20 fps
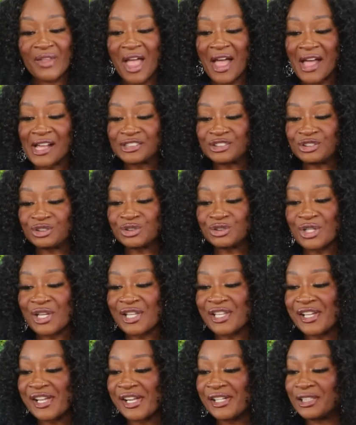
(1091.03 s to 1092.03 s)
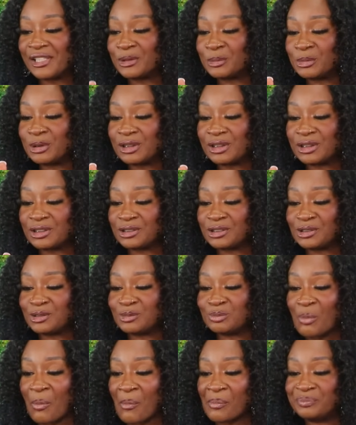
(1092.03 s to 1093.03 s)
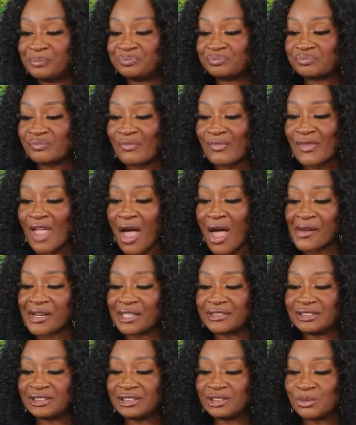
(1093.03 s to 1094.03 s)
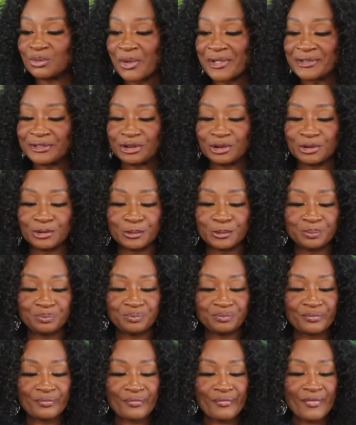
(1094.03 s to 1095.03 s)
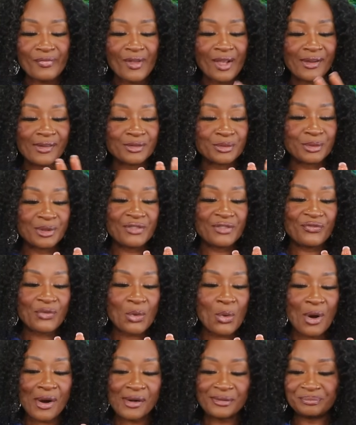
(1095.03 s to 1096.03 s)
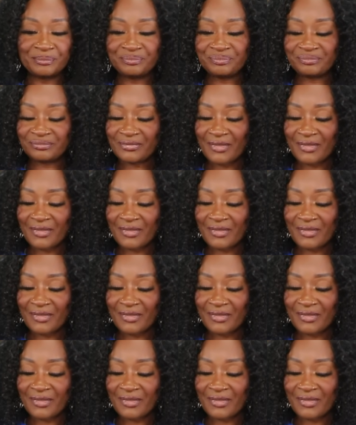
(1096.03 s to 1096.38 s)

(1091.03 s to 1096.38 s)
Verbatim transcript: I surely am, honey. All I need is one, two, three, four.